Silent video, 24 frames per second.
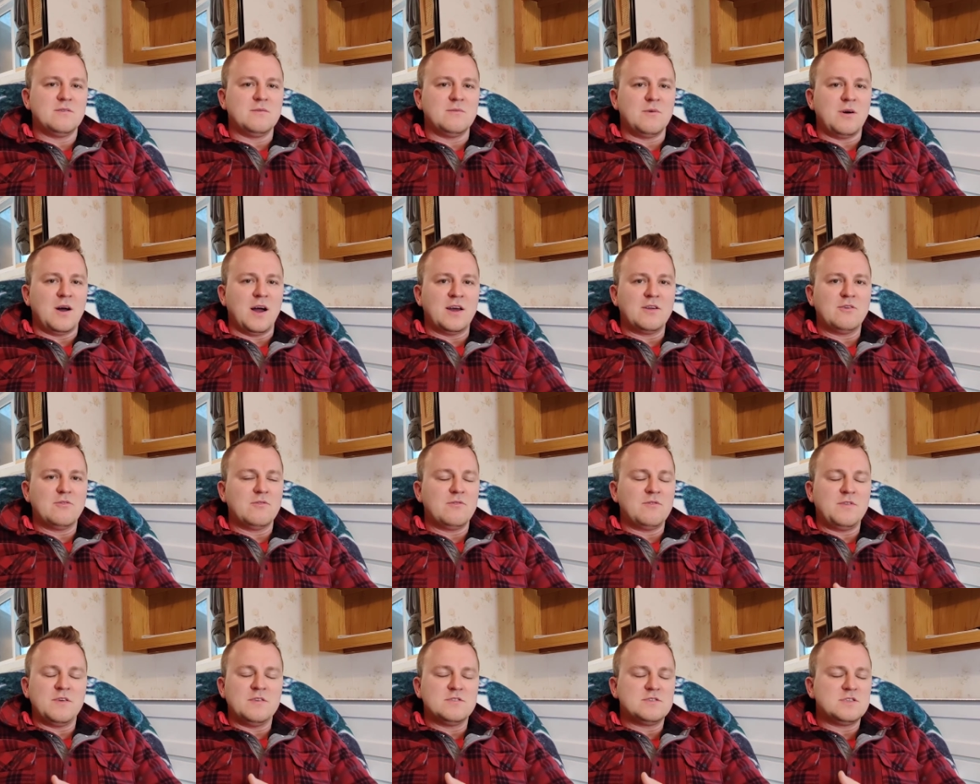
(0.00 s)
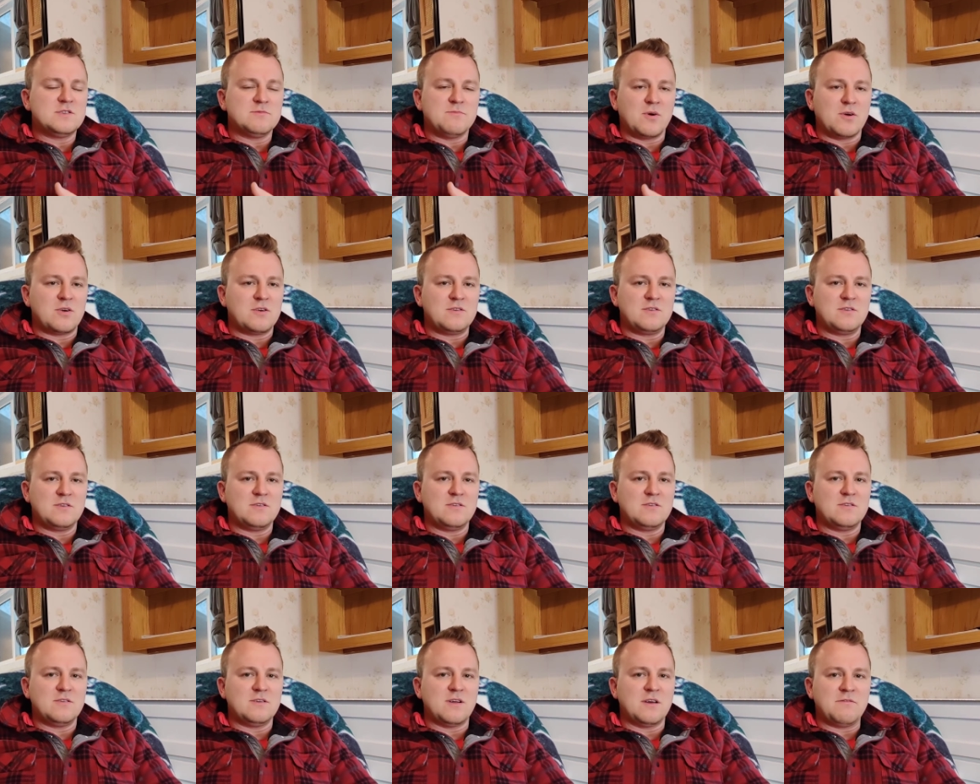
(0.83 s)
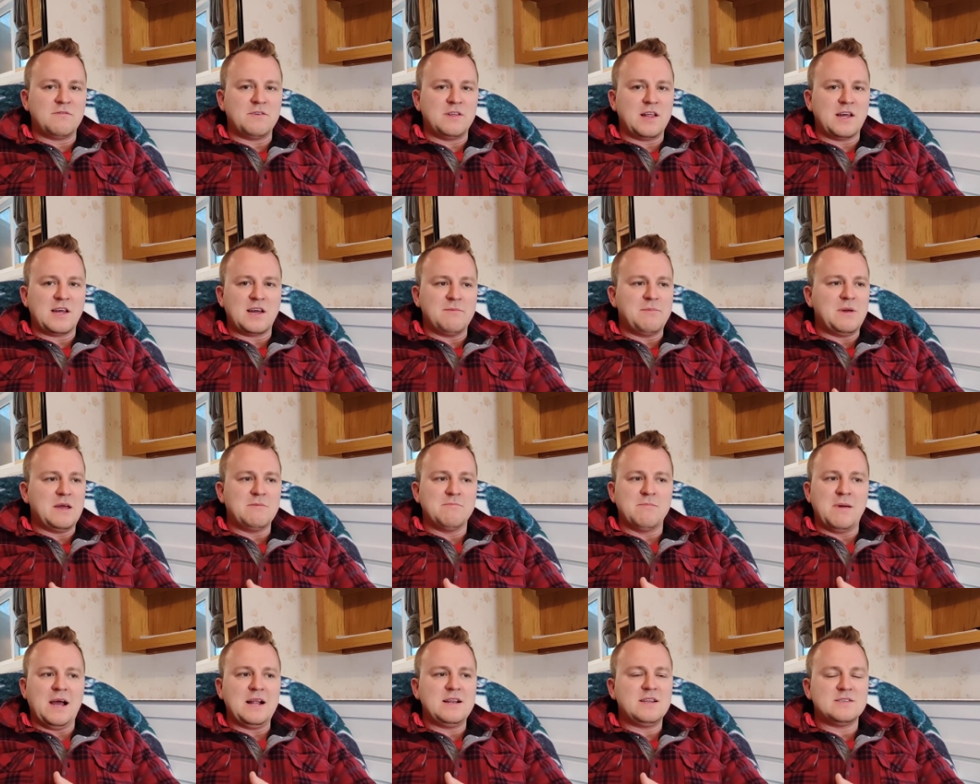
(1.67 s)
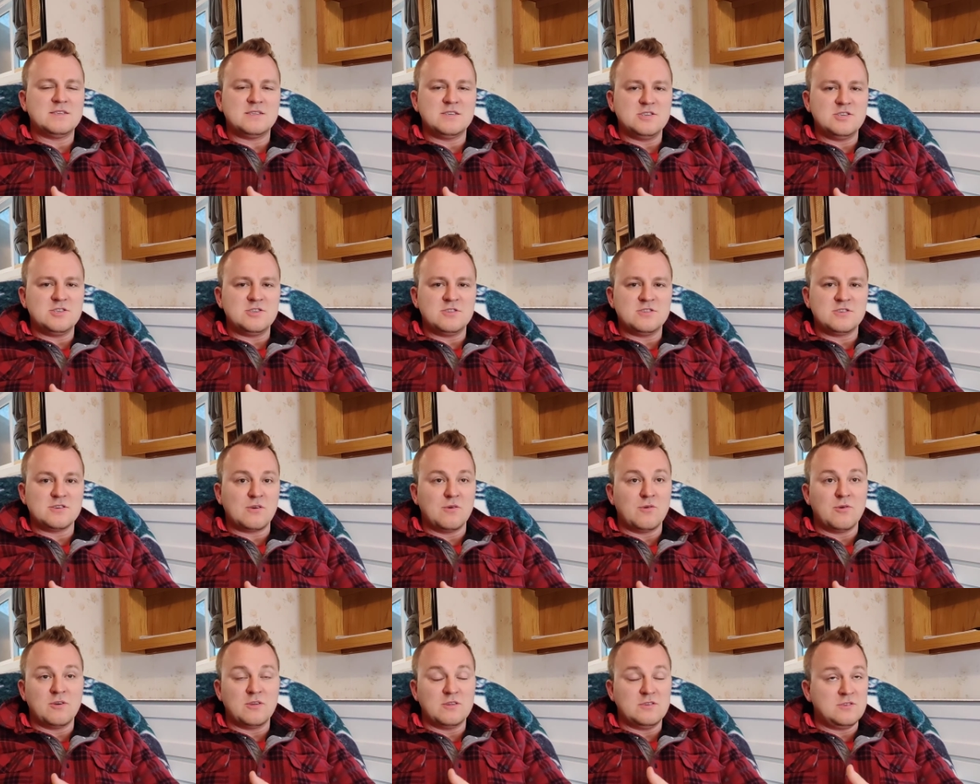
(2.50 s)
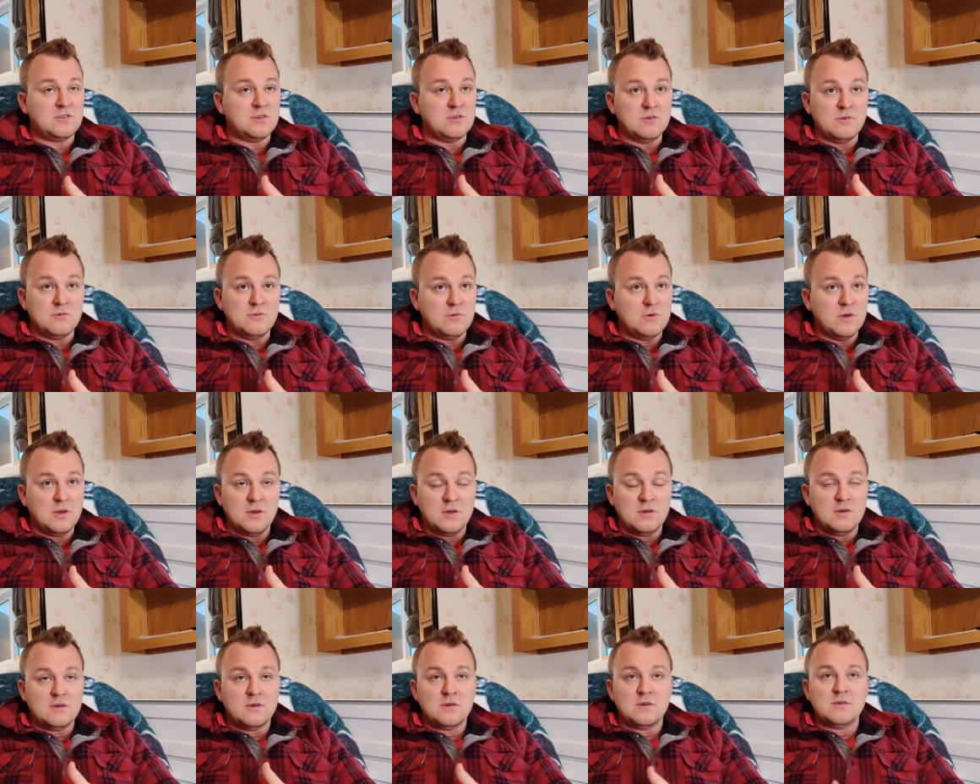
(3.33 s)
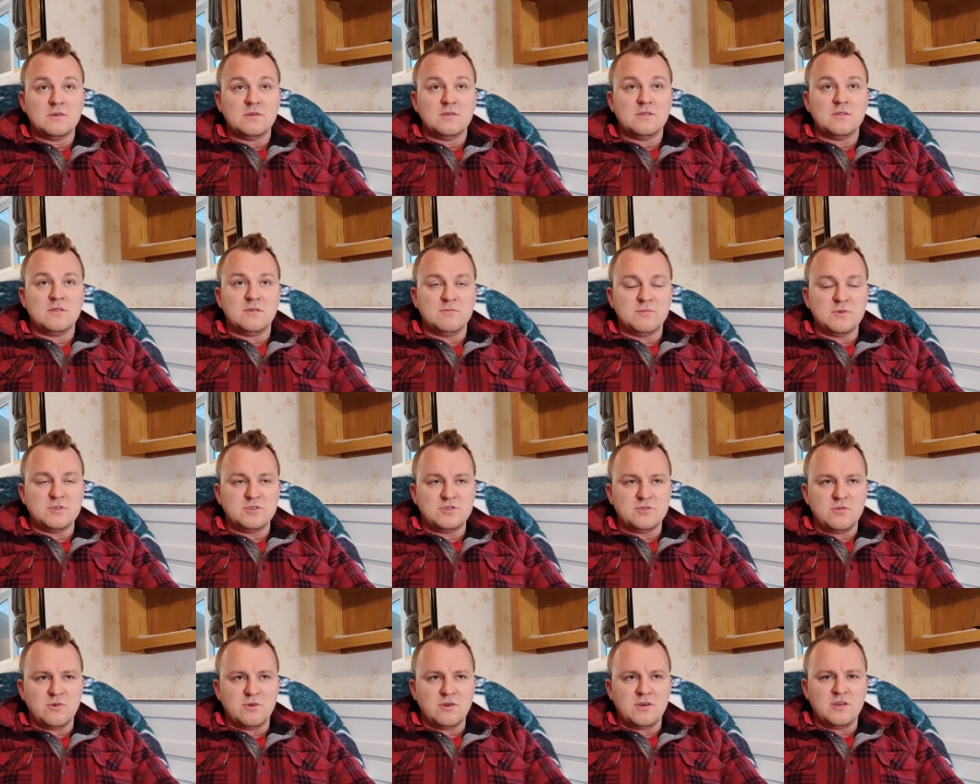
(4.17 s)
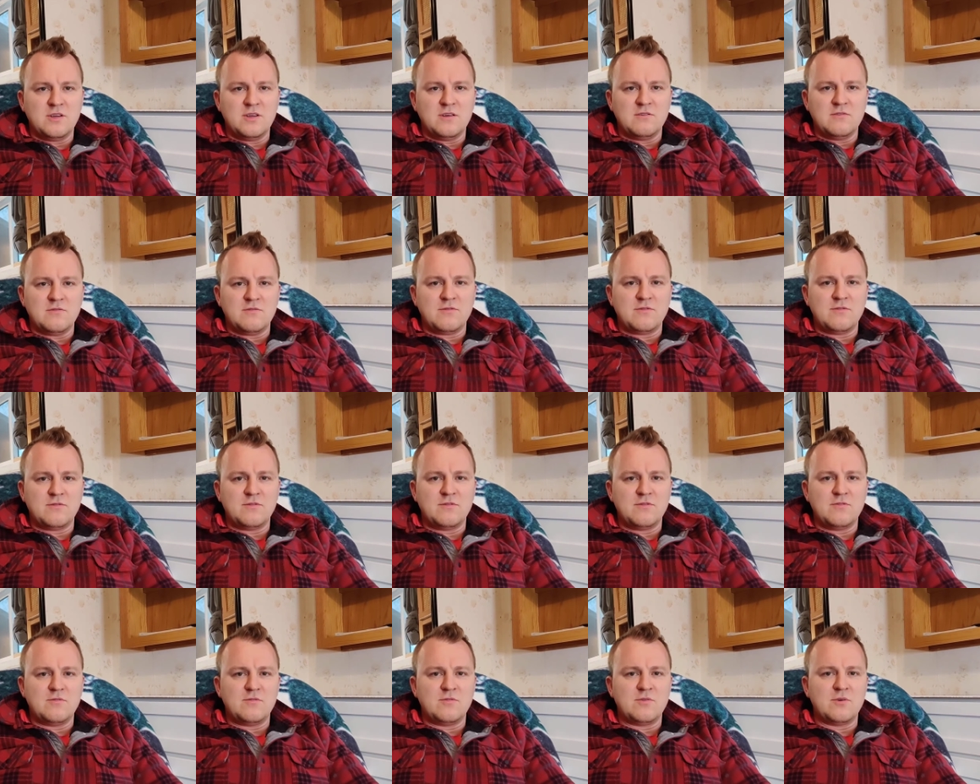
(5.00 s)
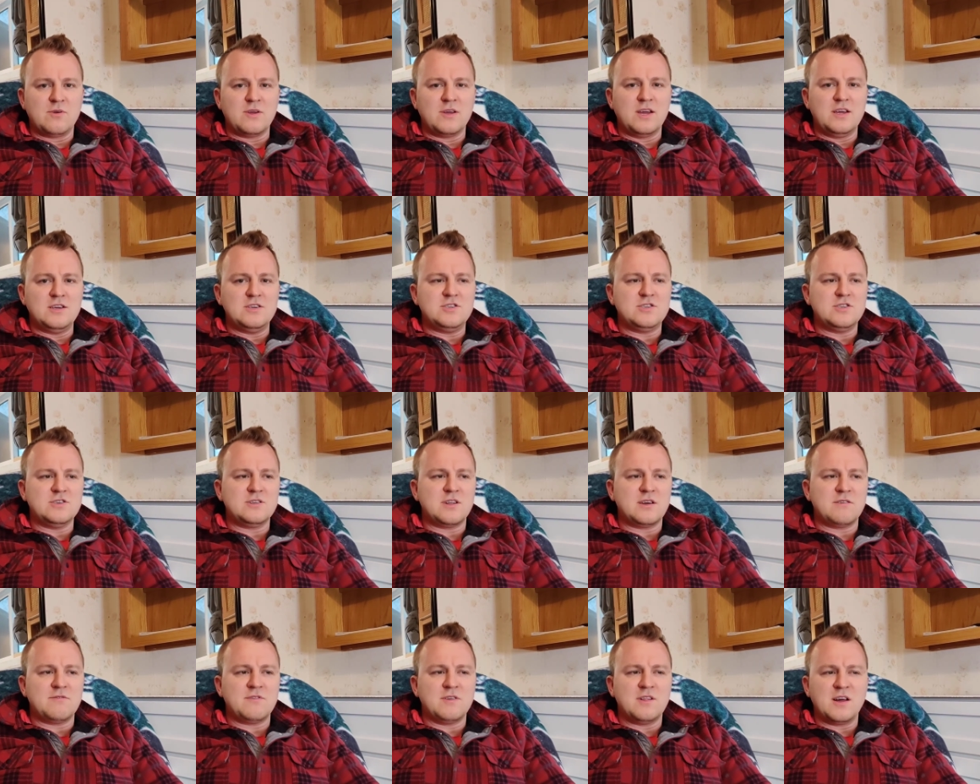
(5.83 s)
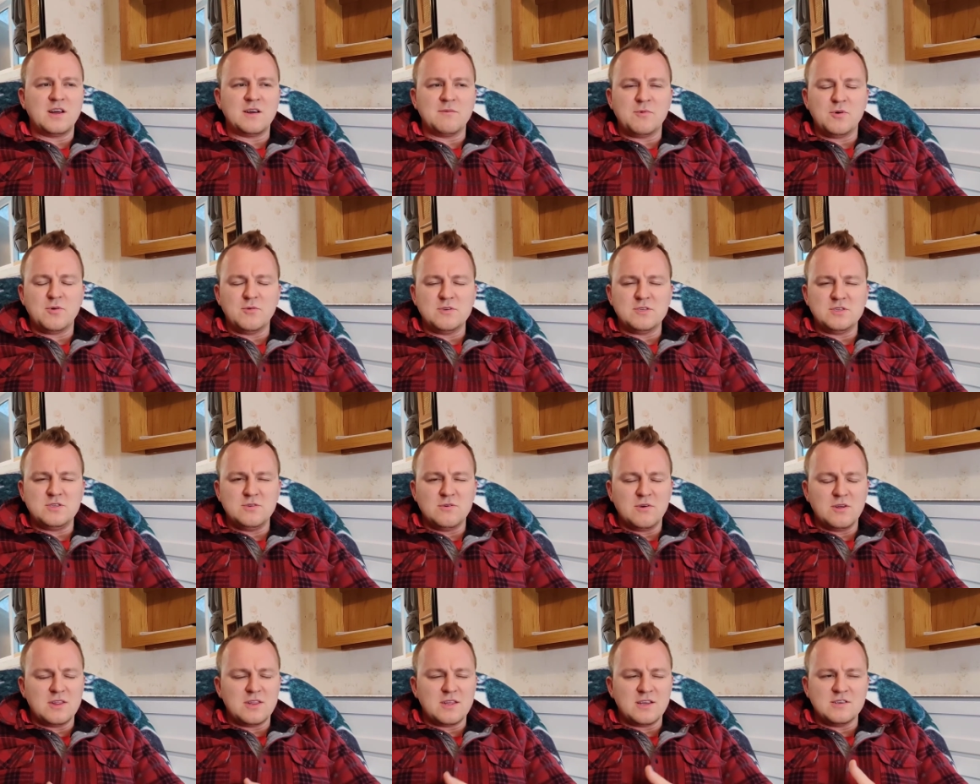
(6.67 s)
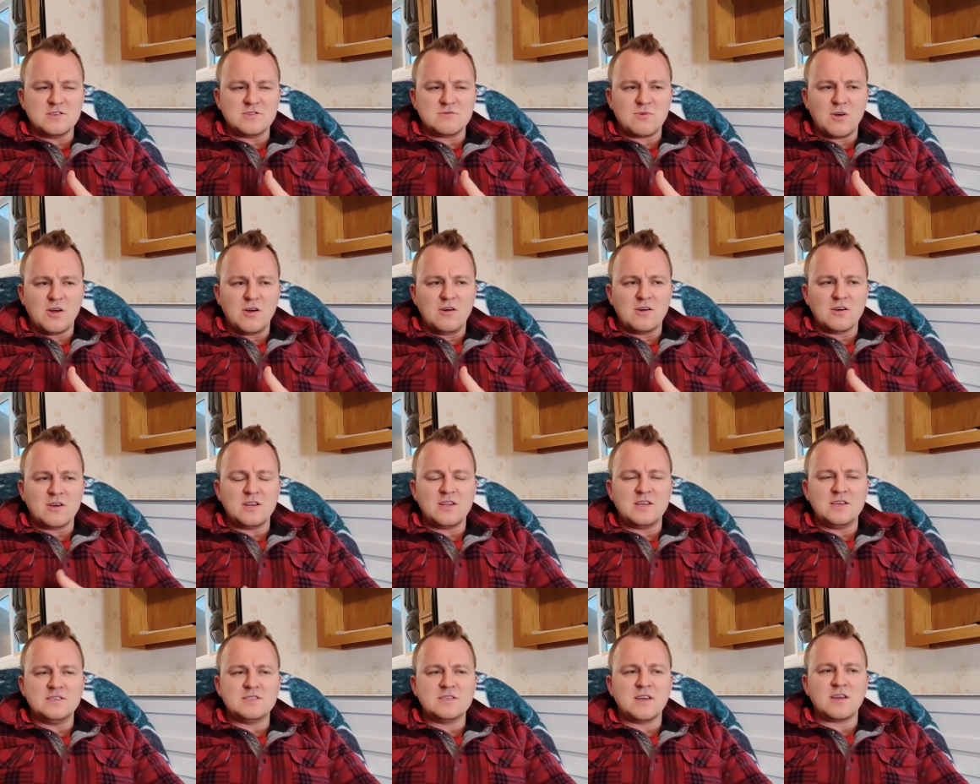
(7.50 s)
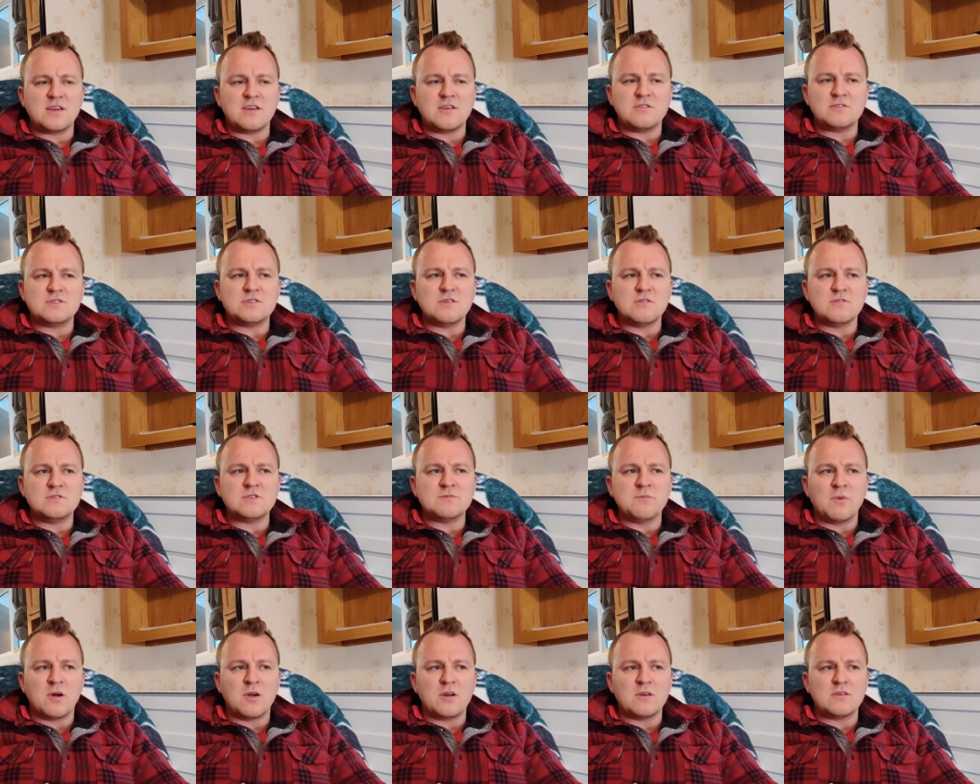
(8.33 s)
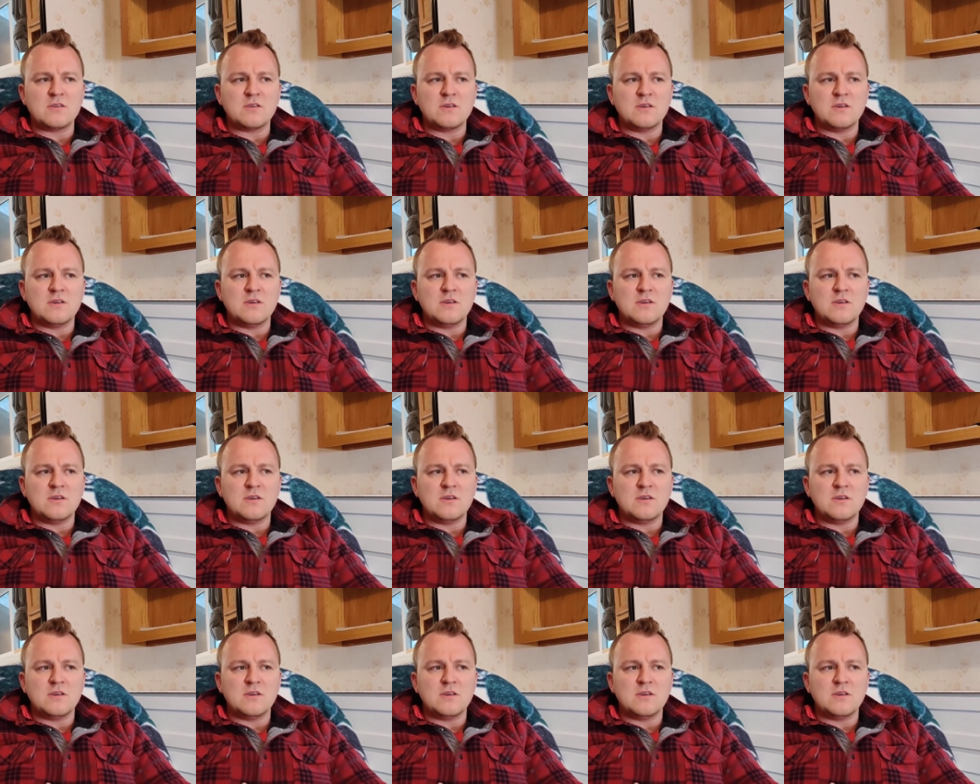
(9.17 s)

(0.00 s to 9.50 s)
Well, I don't feel smart. I feel like I make bad decisions according to the majority of creation. I feel like I'm always doing things wrong. And he's like, you're so smart.